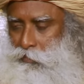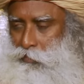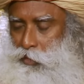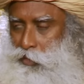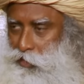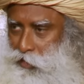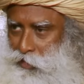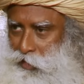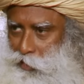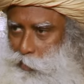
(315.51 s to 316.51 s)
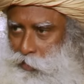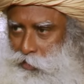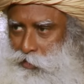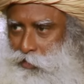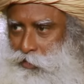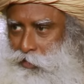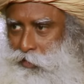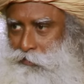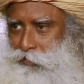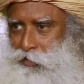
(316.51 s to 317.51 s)
Only certain aspects
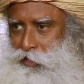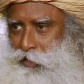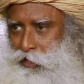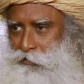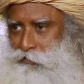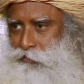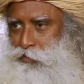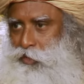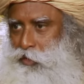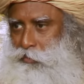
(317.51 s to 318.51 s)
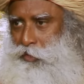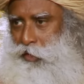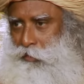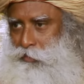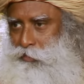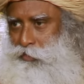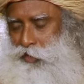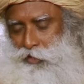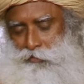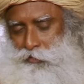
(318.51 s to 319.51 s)
of the green leaf you can absorb,
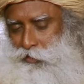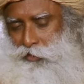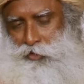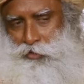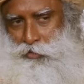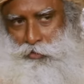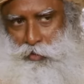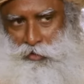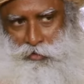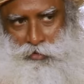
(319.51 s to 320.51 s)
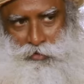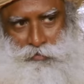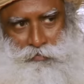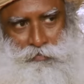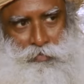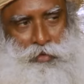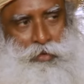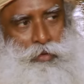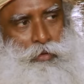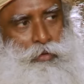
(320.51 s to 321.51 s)
rest of it just goes waste.
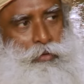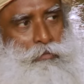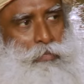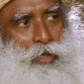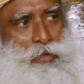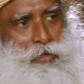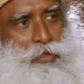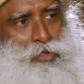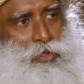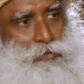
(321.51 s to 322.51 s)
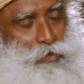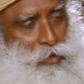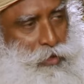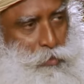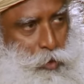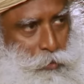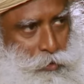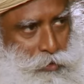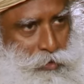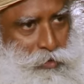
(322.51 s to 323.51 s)
But it serves another
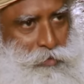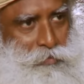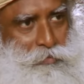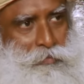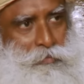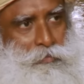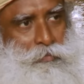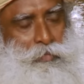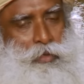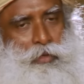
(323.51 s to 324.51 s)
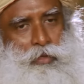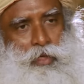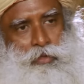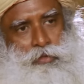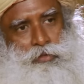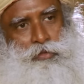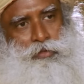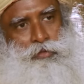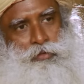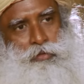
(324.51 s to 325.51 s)
purpose, that
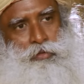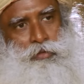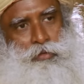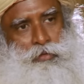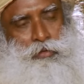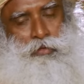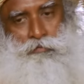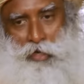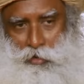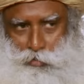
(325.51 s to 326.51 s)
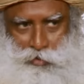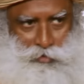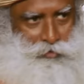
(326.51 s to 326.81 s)
is, the fiber